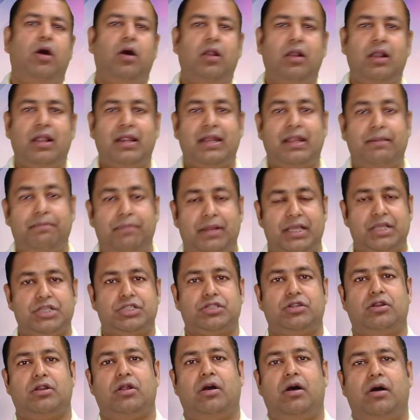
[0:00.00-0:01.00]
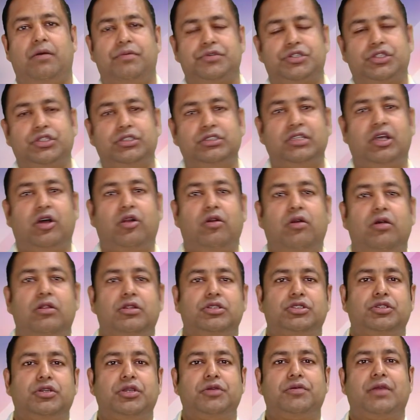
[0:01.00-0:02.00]
online application options, or
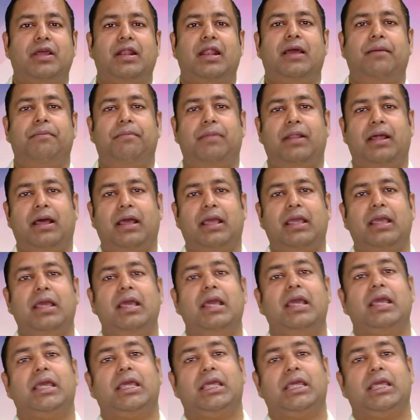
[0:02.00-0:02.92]
also you can apply